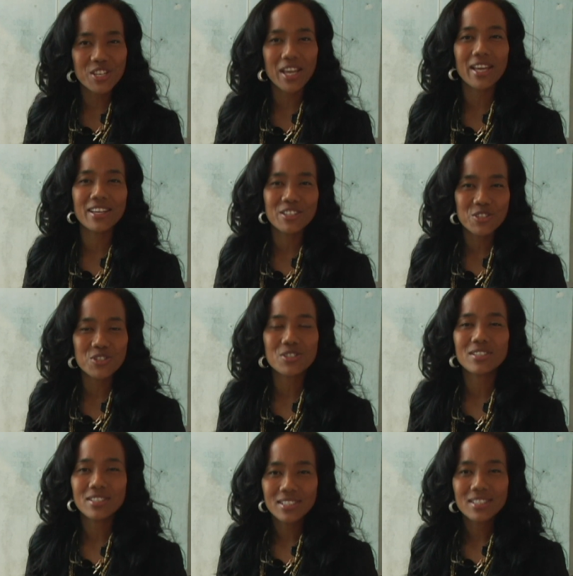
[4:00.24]
change,
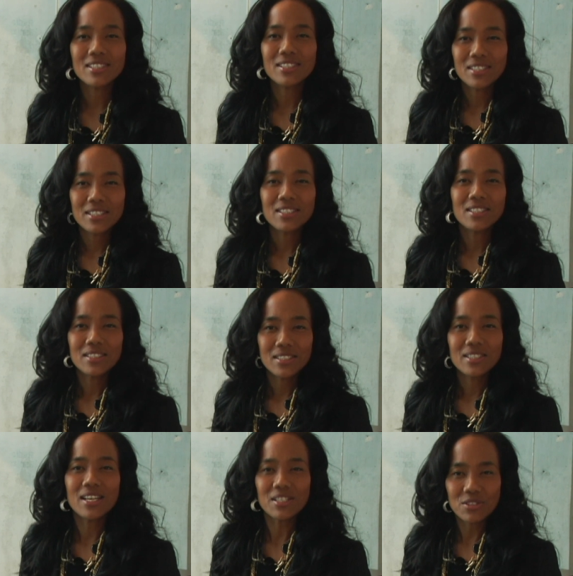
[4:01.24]

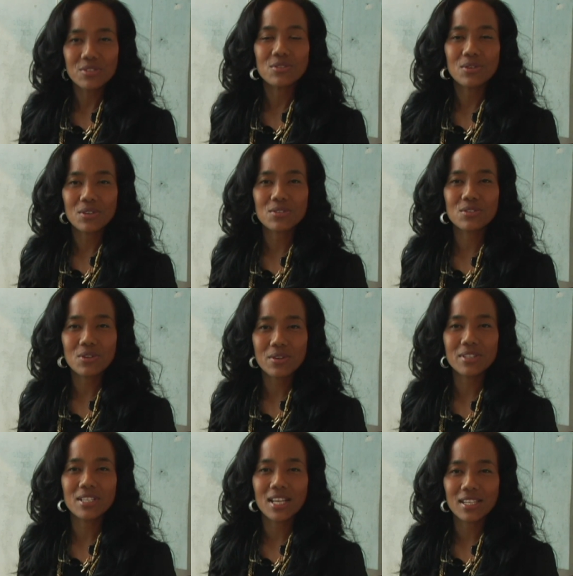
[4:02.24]
that's the toy
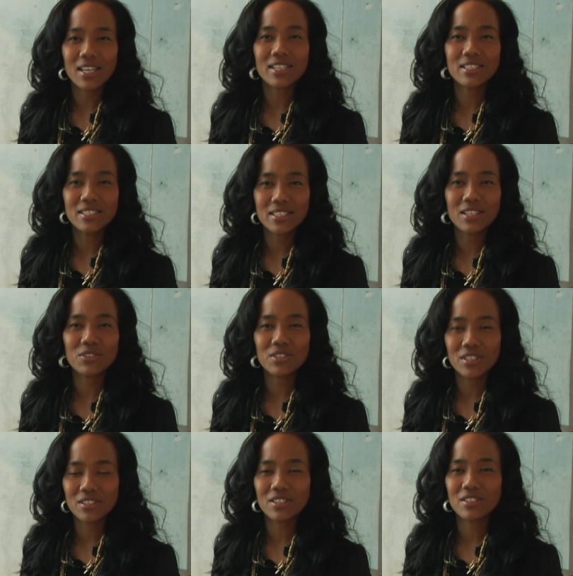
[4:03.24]
story that I'd like to tell
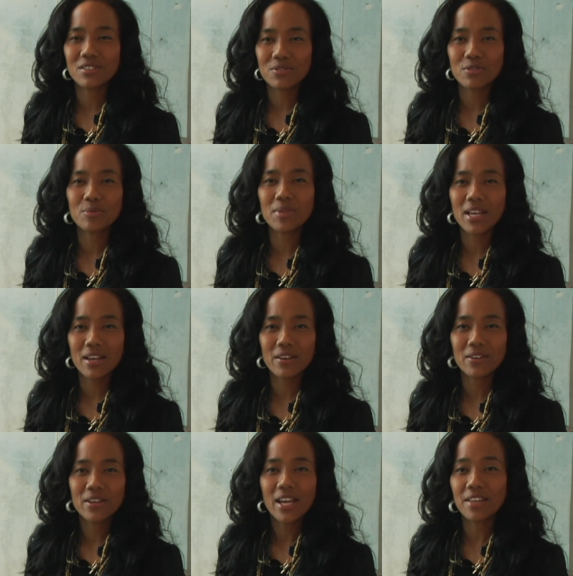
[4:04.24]
10 years from now.
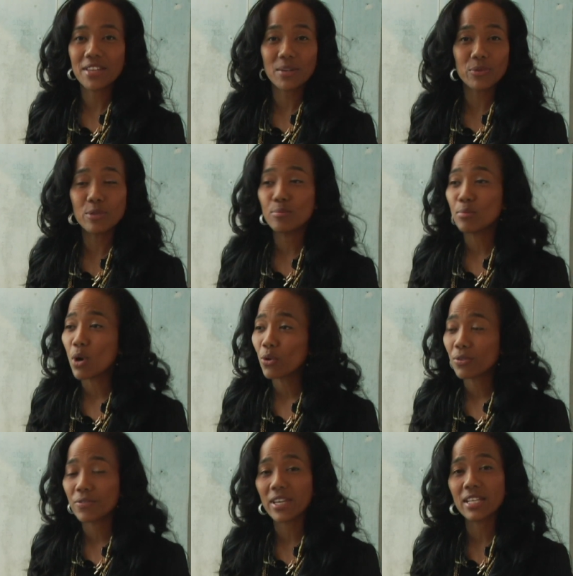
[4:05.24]
And that we
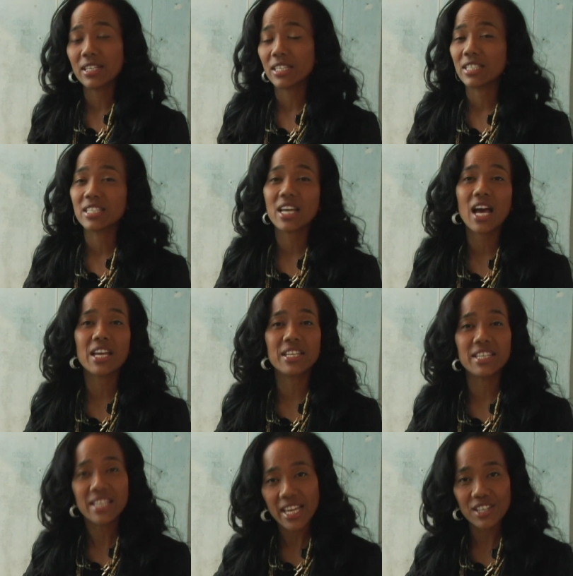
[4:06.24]
motivated an
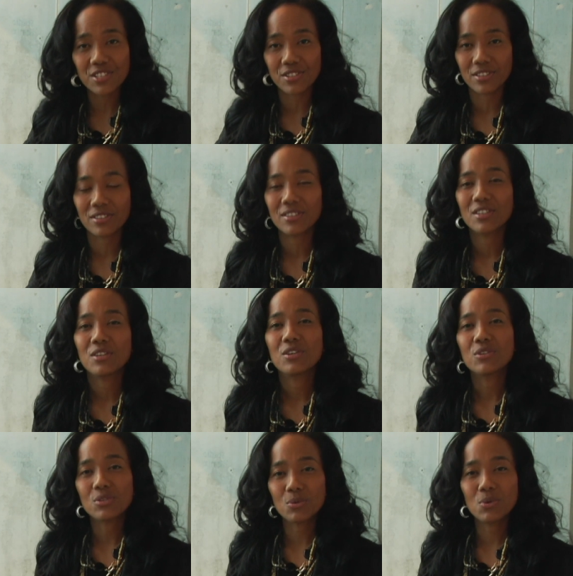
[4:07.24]
entire nation
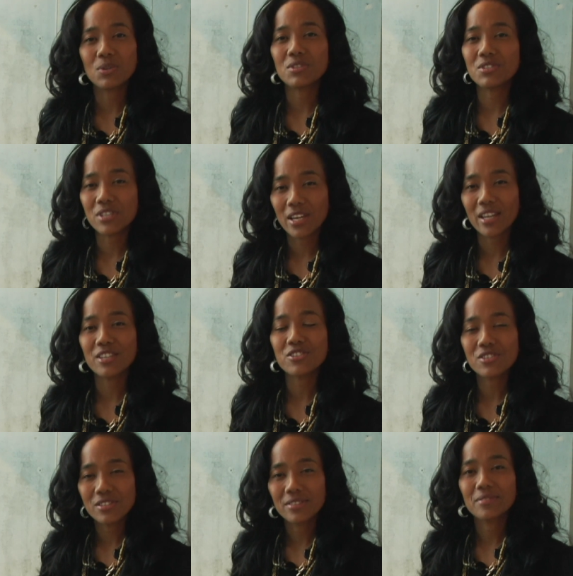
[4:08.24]
towards
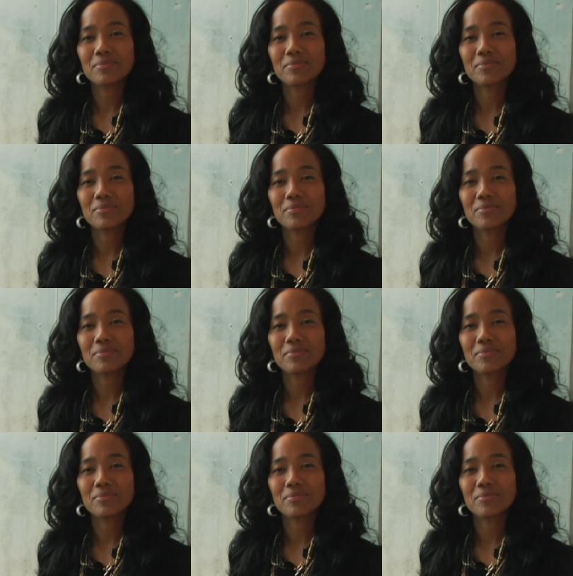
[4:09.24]
change.